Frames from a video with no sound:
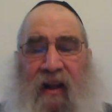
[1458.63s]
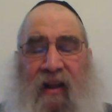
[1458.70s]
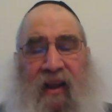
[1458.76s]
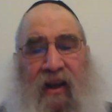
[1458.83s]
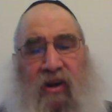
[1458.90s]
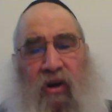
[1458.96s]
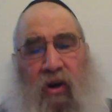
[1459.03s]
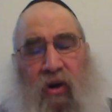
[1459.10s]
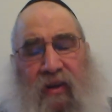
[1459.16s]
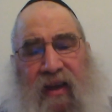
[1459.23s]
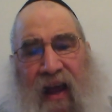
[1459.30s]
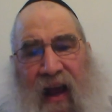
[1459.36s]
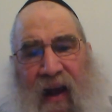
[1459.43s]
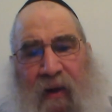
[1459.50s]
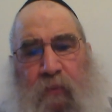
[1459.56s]
It could only
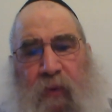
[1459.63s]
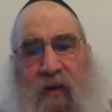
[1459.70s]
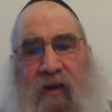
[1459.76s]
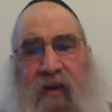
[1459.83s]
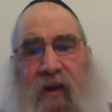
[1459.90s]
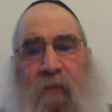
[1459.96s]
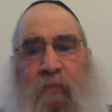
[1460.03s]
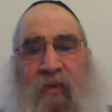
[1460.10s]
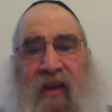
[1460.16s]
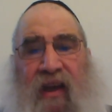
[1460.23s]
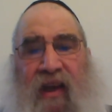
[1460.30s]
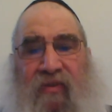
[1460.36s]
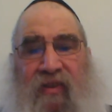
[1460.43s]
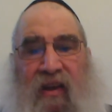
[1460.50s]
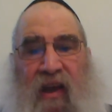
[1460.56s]
happen
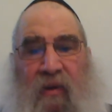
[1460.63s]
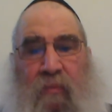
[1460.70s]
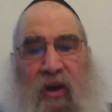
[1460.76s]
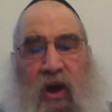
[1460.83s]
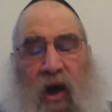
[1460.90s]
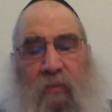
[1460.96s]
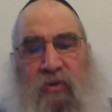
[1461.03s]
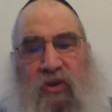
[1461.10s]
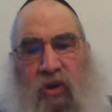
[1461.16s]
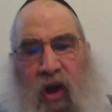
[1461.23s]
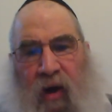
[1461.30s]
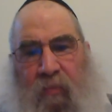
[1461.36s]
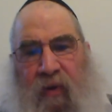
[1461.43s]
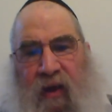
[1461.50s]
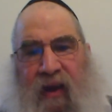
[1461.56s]
if he becomes
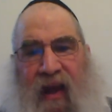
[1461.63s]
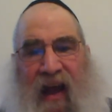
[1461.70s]
tummy